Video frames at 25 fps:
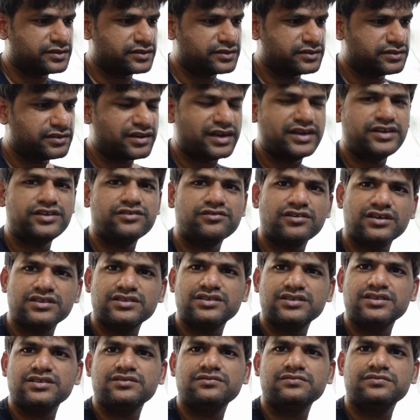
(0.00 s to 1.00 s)
try to
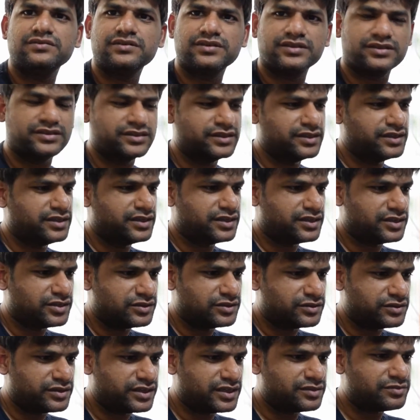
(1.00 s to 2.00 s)
achieve
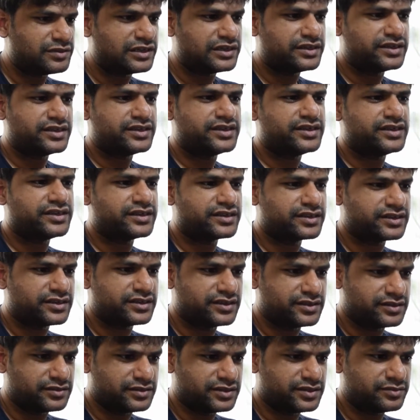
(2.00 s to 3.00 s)
day by day
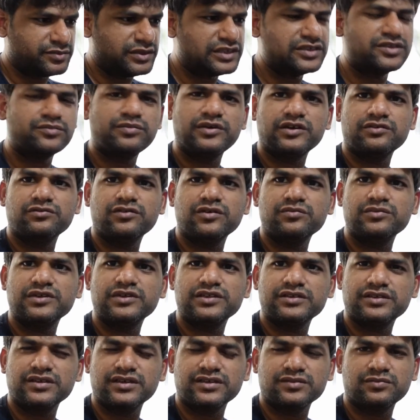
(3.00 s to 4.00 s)
the best
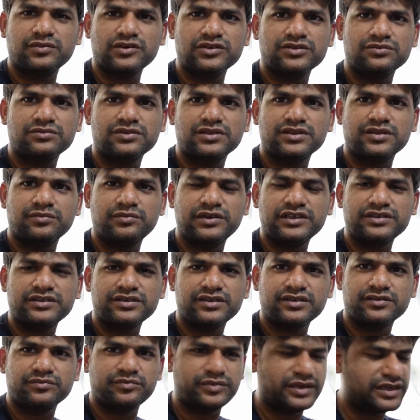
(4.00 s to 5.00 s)
performance as possible, the best
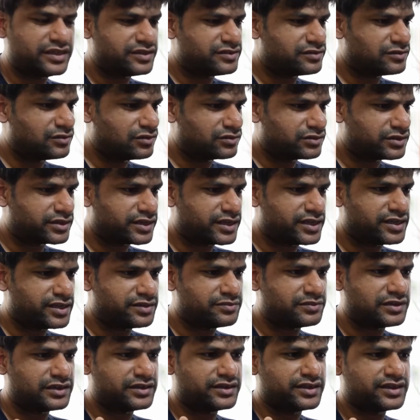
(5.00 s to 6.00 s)
page load
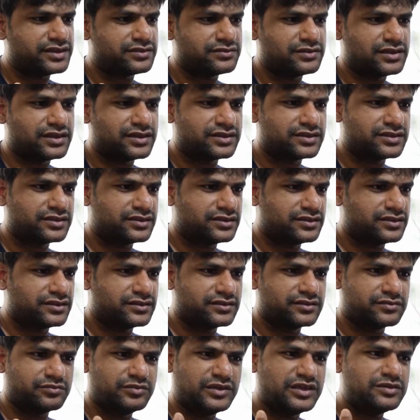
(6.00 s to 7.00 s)
time, and as well as
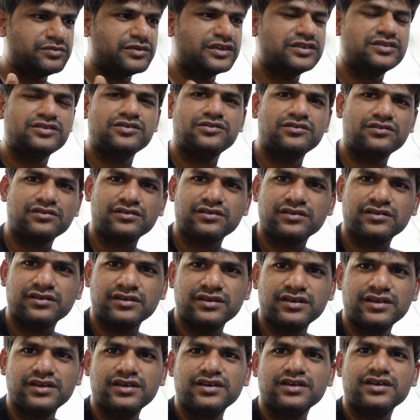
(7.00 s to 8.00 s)
minimize your
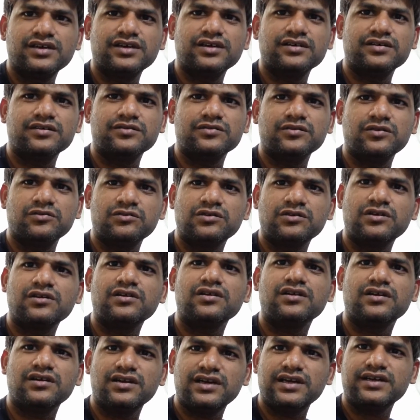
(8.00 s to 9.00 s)
overall
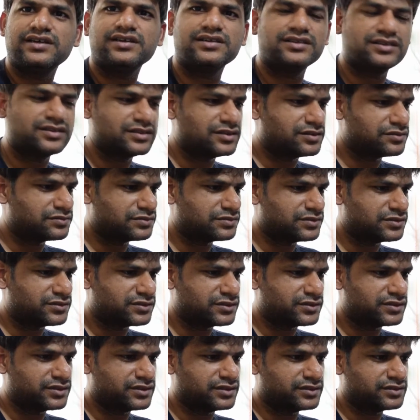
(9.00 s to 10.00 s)
latency of your
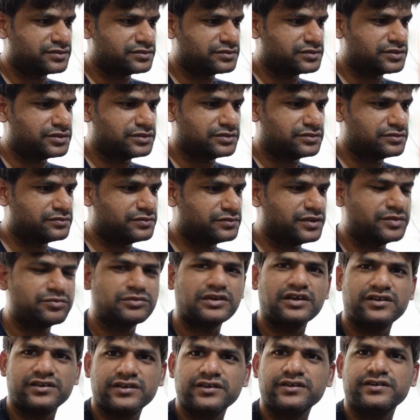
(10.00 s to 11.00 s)
web
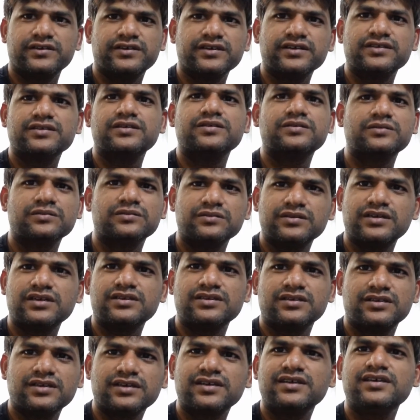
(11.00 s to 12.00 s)
content. So
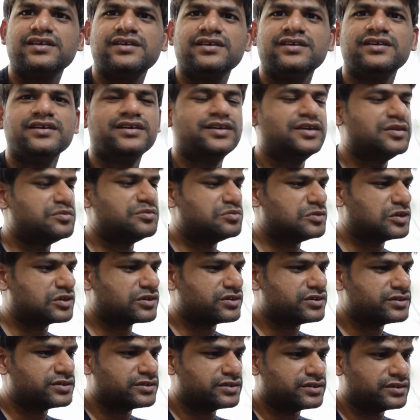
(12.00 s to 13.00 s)
that's the key,
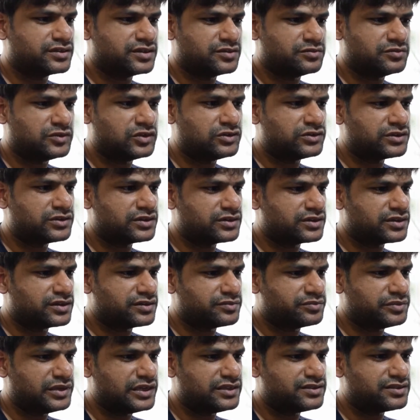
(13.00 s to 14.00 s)
because the more
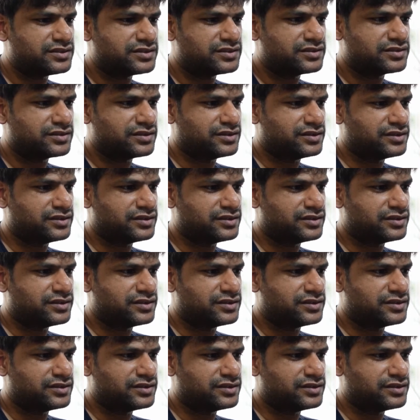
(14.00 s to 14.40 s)
pages